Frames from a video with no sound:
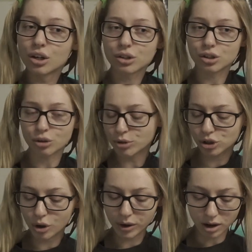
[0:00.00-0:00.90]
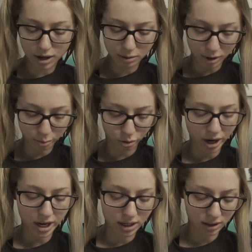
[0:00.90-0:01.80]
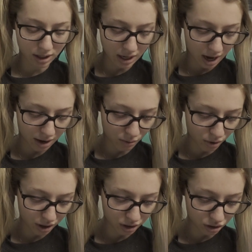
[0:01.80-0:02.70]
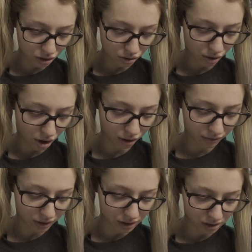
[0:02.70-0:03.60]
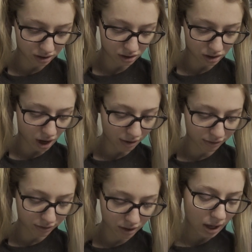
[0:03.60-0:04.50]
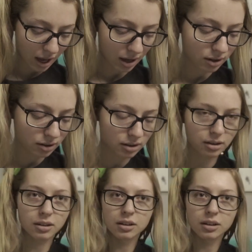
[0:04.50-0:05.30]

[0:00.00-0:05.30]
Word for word: so much going on in my brain that I want to do all of this stuff and